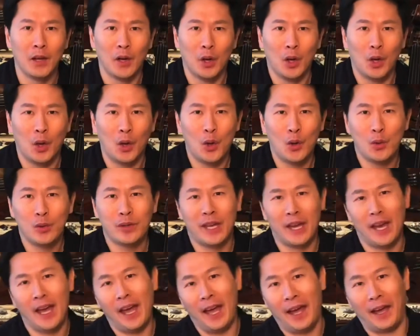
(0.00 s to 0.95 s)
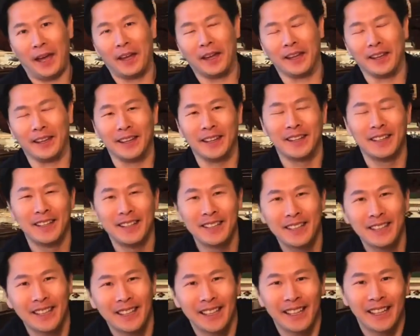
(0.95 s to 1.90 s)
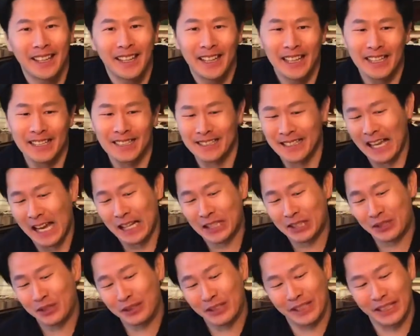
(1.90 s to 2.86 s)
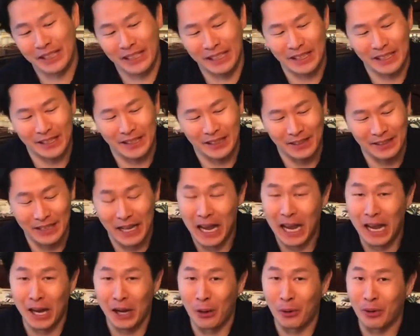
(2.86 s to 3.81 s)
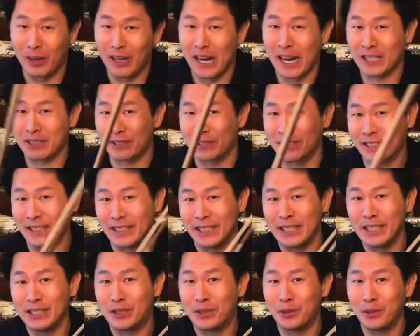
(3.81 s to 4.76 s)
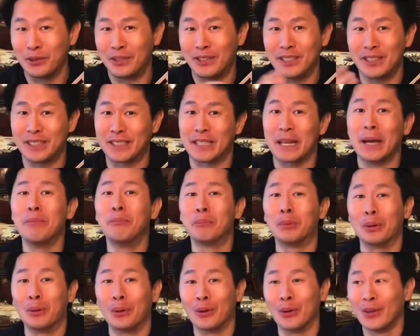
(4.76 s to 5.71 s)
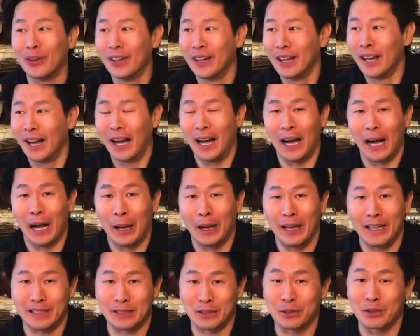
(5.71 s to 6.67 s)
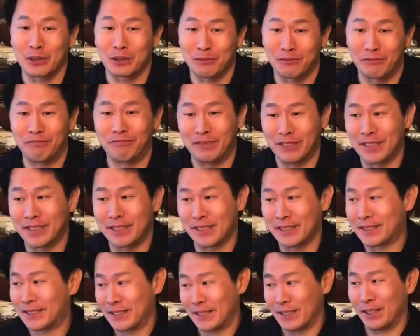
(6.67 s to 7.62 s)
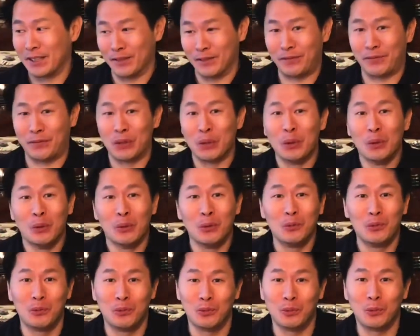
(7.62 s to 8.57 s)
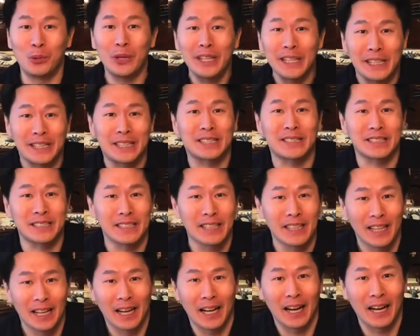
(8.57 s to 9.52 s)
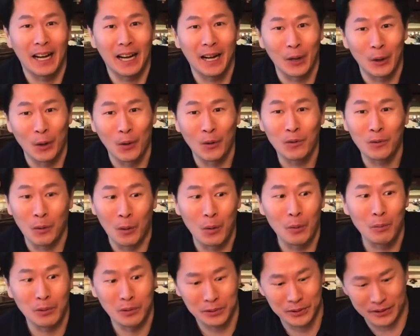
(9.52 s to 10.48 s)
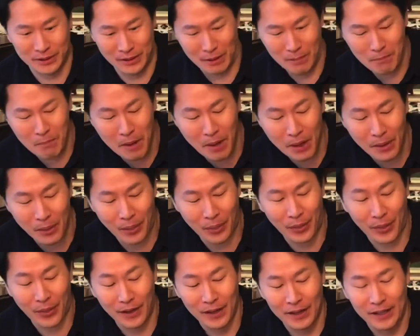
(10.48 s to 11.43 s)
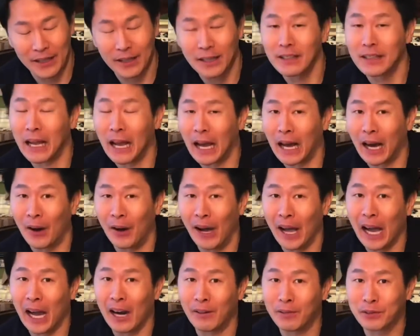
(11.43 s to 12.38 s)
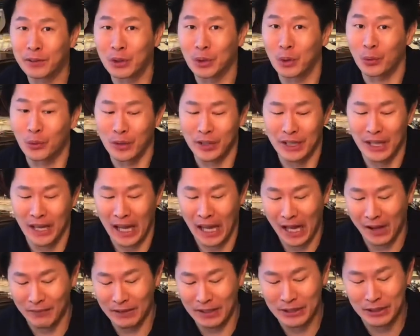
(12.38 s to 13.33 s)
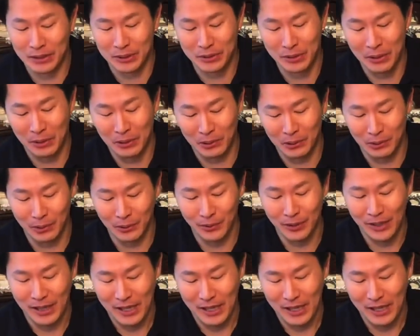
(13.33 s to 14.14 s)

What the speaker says: Okay, it's actually, now we're actually into December. Actually, this is a few weeks, almost a month now after we have installed